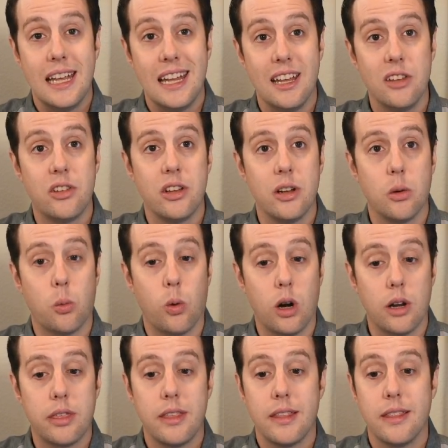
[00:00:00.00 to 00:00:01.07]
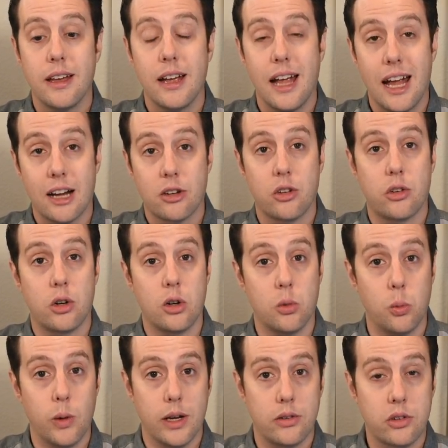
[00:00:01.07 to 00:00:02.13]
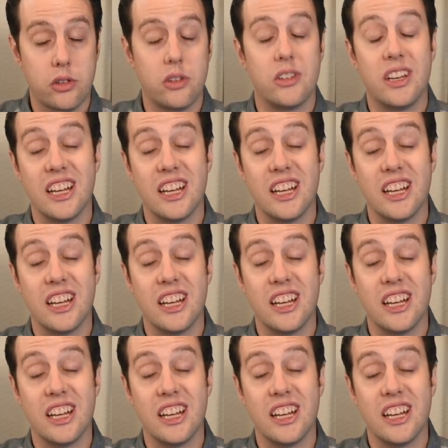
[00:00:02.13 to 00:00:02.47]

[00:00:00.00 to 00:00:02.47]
is it worth the extra risks